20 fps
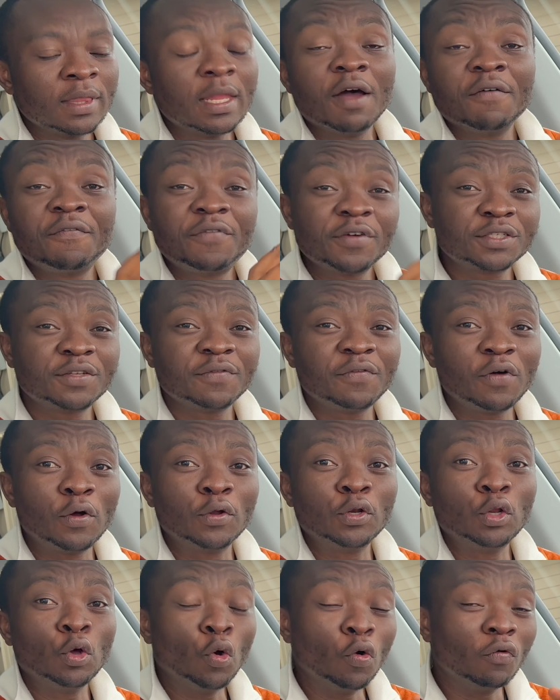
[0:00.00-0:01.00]
now first of
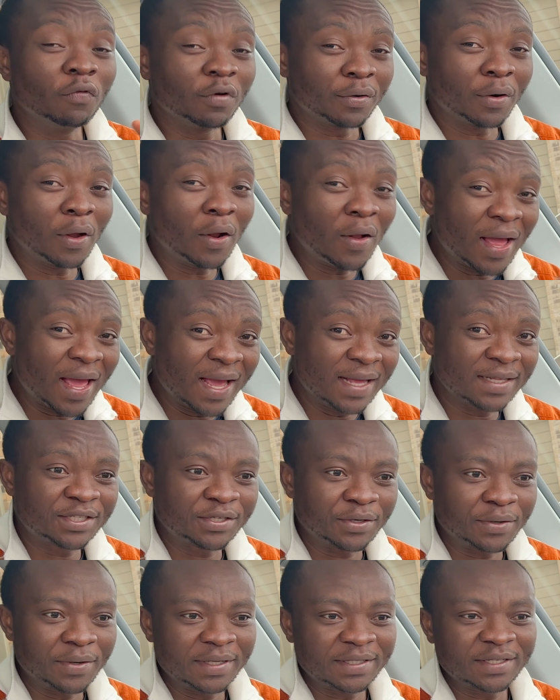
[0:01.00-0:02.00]
all, the overall
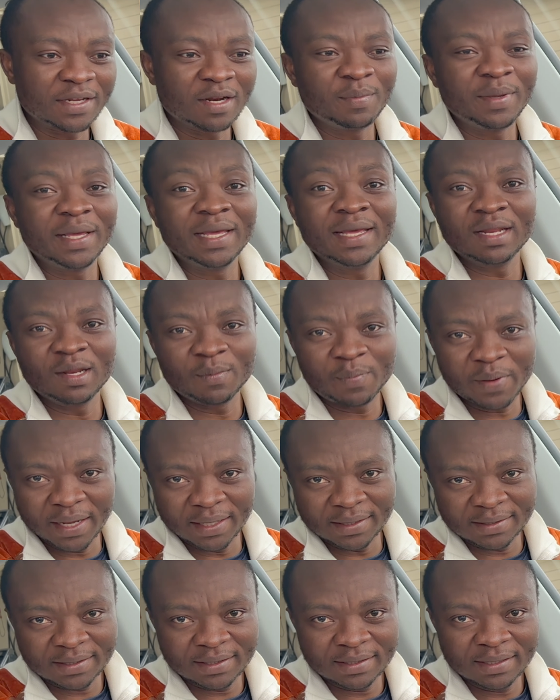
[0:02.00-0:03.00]
answer is going to be it
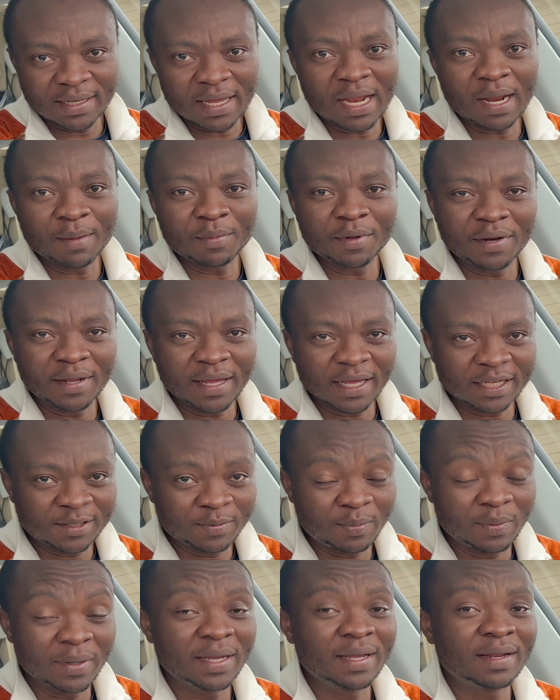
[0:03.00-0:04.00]
depends, and I'm going to
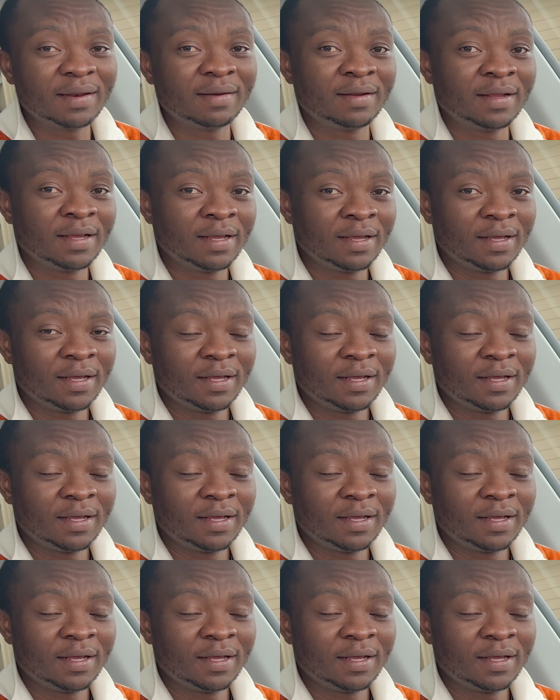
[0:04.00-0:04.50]
explain